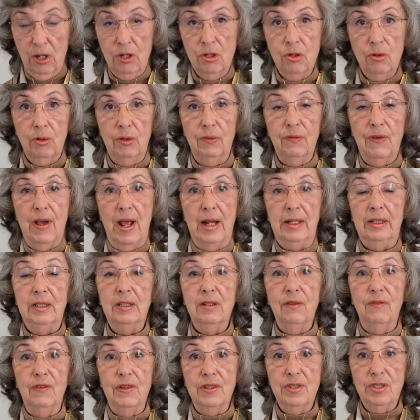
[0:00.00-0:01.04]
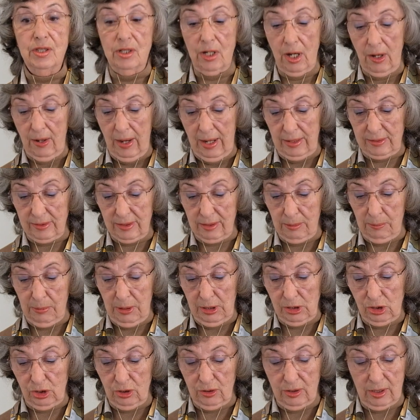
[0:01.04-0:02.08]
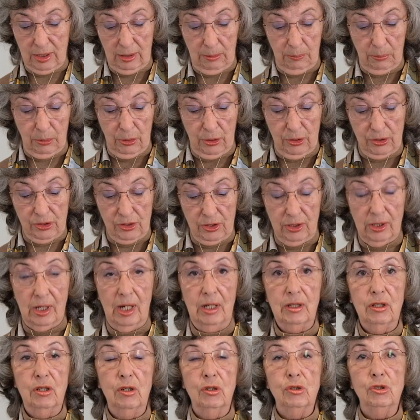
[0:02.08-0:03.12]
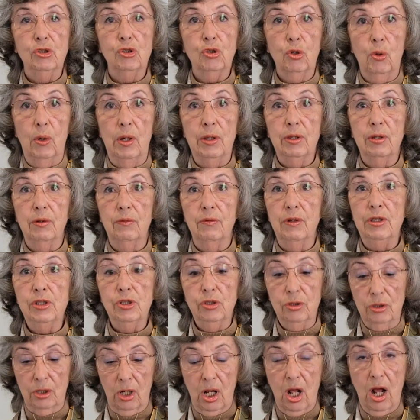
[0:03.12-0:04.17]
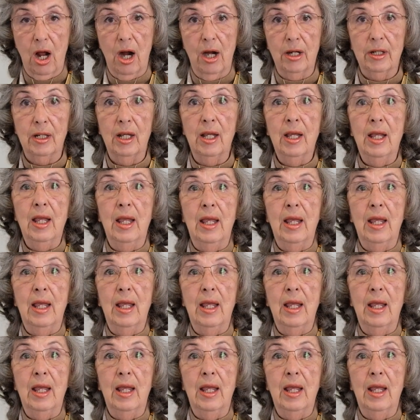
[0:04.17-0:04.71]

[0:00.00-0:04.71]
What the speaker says: You're invited to visit our exhibitions in person and to enjoy the original art